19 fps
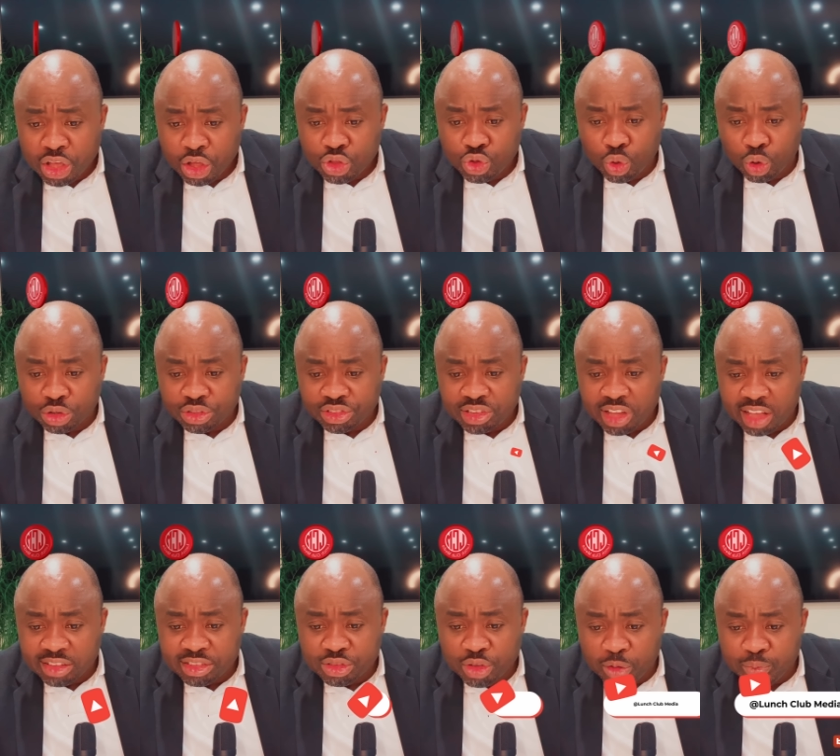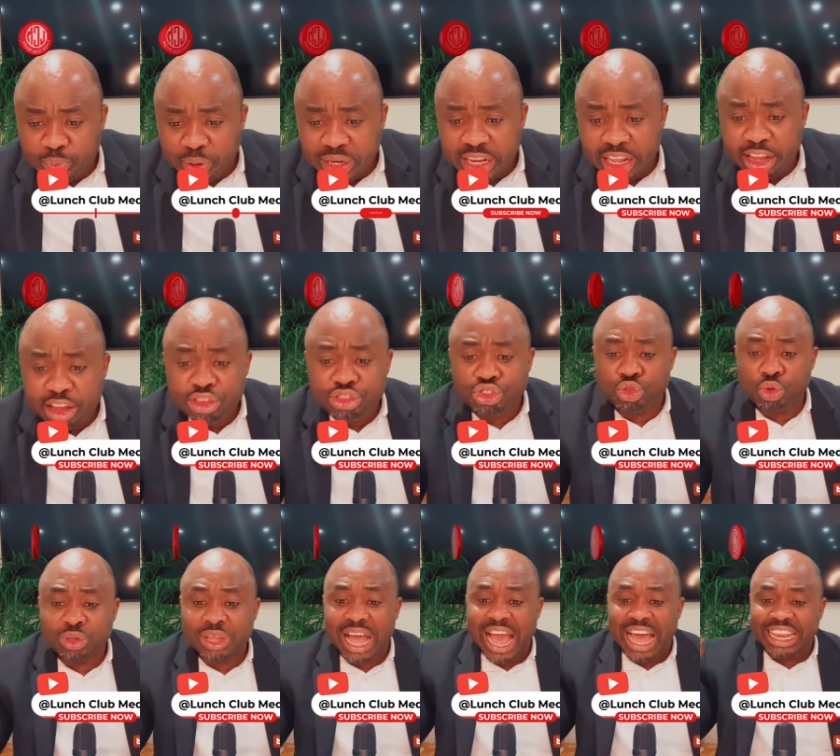your chances of being
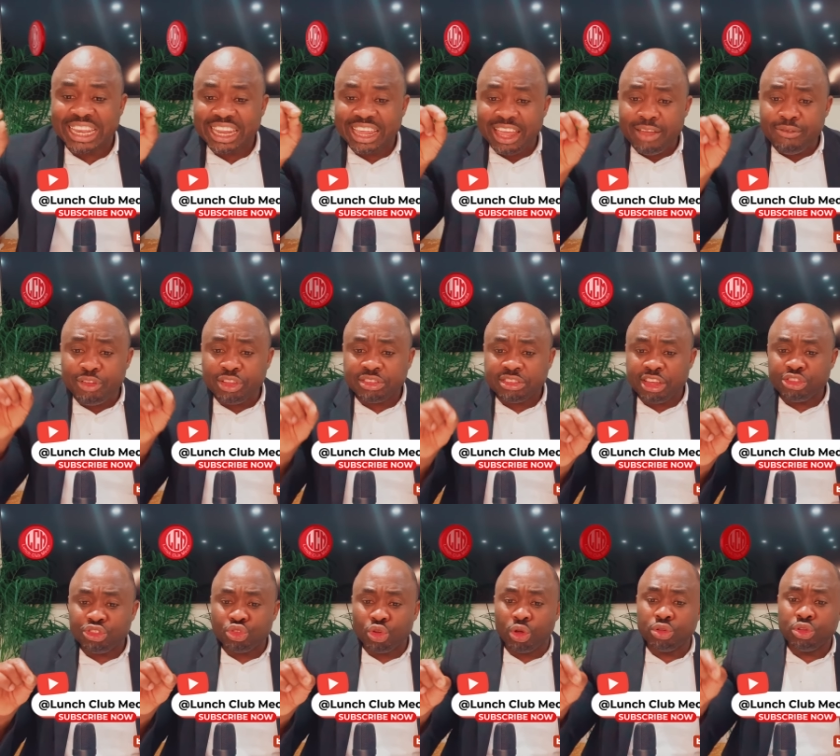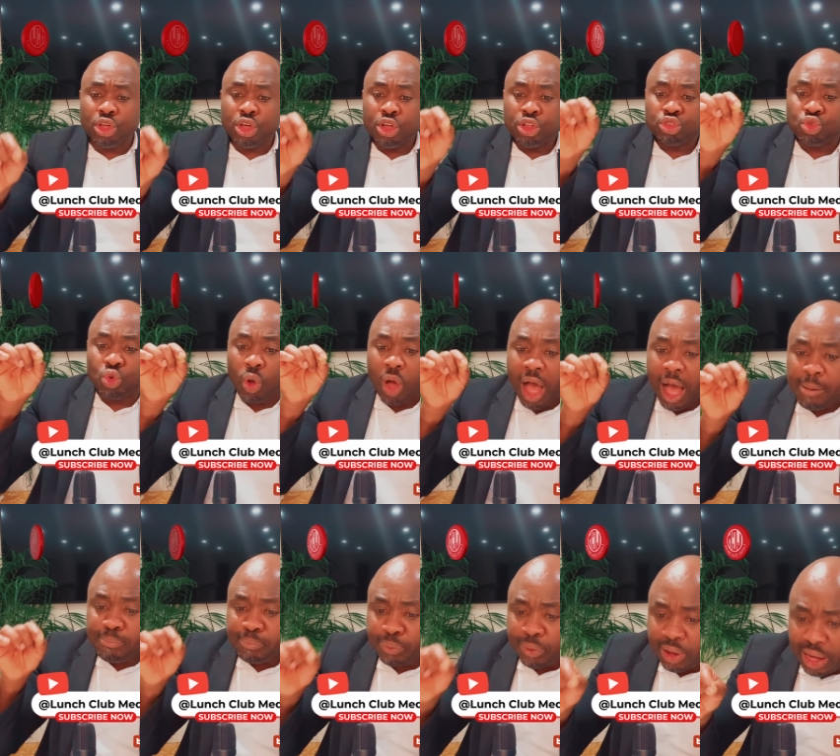issued an invitation to
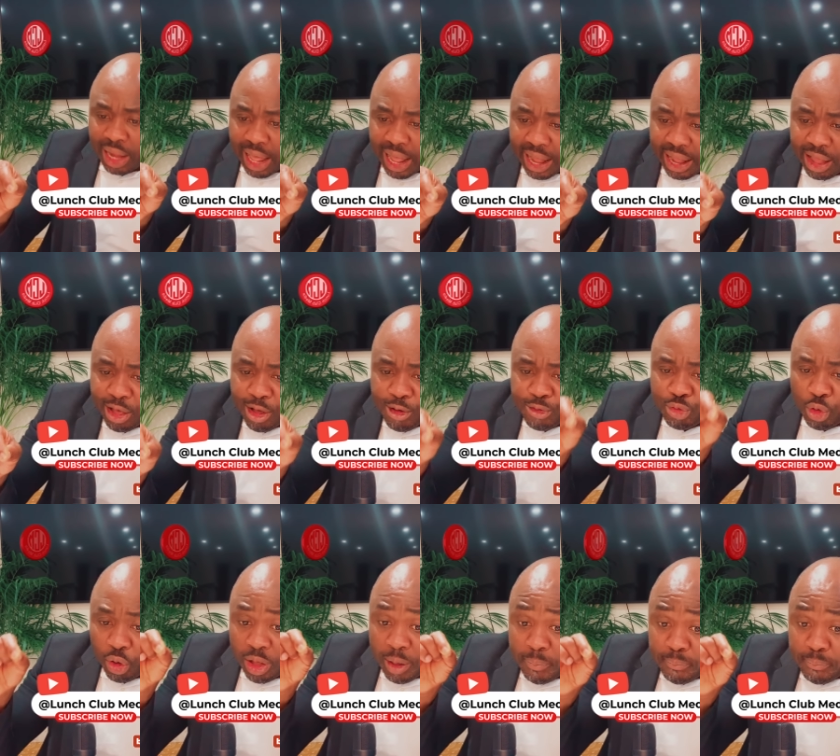apply for a